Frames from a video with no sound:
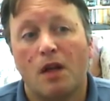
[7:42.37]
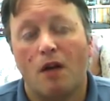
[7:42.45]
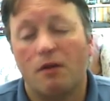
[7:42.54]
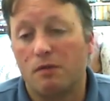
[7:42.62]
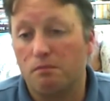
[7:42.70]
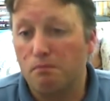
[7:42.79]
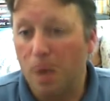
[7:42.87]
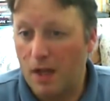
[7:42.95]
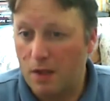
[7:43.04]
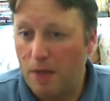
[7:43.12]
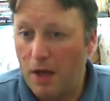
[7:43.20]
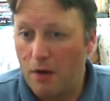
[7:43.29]
I was
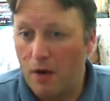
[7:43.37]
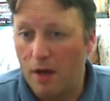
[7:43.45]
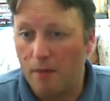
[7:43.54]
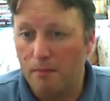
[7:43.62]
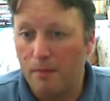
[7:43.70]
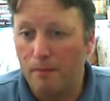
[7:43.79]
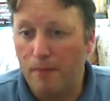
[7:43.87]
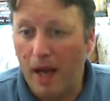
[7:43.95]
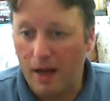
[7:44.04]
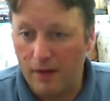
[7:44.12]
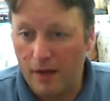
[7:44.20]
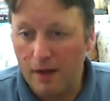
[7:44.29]
much better at it
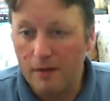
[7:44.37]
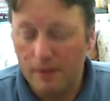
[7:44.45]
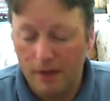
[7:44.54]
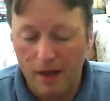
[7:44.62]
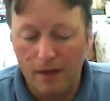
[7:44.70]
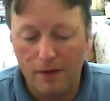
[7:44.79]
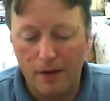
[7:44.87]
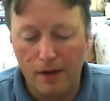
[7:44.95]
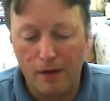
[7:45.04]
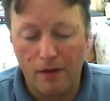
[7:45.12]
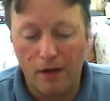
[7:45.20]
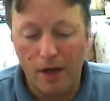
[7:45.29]
back then
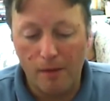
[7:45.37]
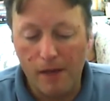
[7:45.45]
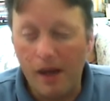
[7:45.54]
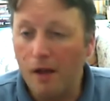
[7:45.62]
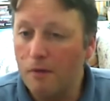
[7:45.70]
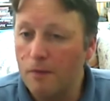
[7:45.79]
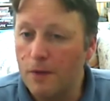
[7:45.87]
than I am now,